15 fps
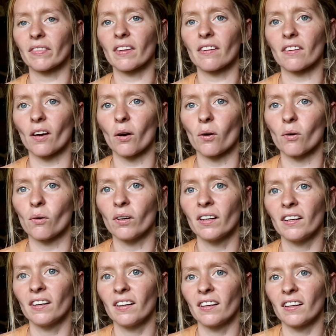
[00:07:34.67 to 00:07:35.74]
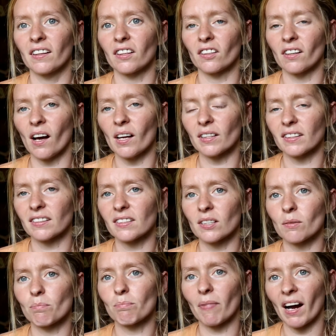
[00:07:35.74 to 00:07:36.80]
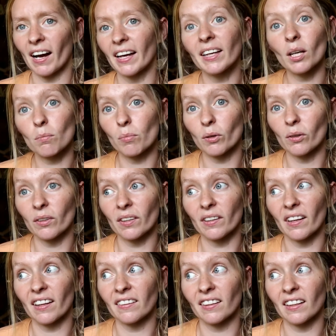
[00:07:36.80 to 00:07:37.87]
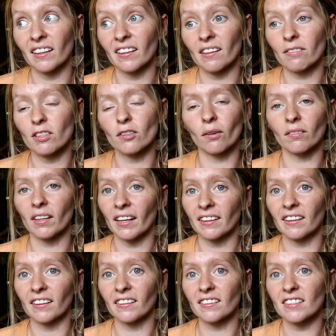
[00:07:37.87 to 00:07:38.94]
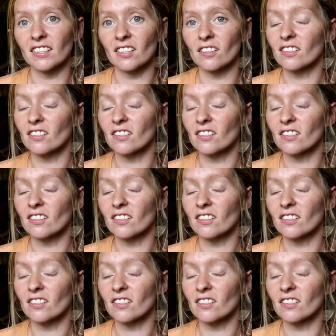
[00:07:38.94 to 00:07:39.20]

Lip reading: So you're not buying a book and then if you don't like it,